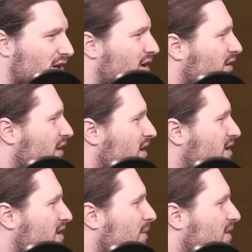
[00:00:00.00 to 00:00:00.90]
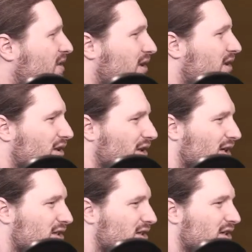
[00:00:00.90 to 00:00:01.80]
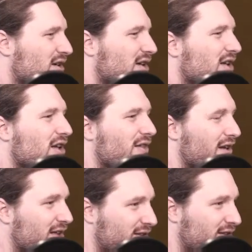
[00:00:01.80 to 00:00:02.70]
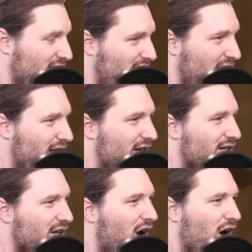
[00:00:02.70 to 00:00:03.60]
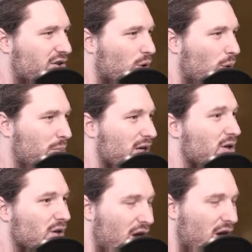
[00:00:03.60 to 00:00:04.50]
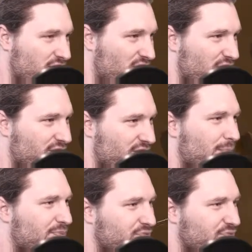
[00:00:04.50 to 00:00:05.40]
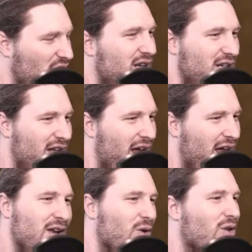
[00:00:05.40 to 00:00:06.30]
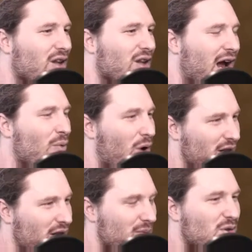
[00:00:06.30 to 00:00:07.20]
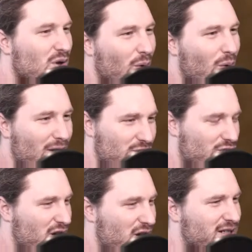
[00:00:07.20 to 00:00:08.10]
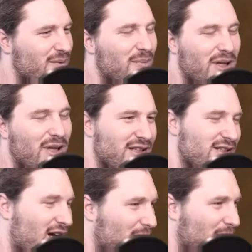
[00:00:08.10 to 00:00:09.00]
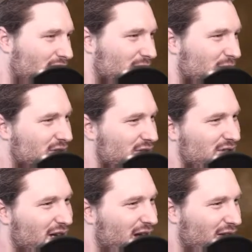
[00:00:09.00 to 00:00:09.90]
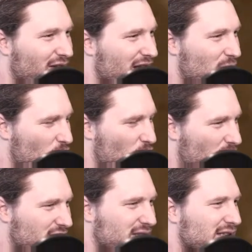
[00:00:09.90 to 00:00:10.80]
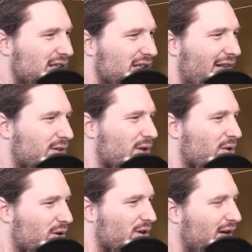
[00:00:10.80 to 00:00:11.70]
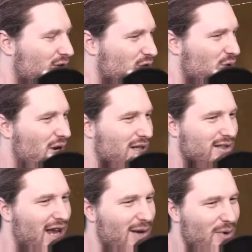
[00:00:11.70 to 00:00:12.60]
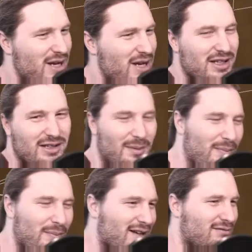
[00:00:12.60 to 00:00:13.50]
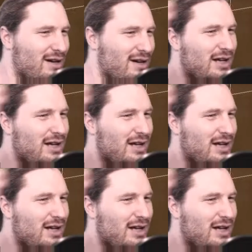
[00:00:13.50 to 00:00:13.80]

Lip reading: right here, let me just get the selections here. This is our torpedo launchers. I wanted them to go out straight, but that's not possible. It's just not how the game works. So they're gonna have to shoot out sideways and then come back around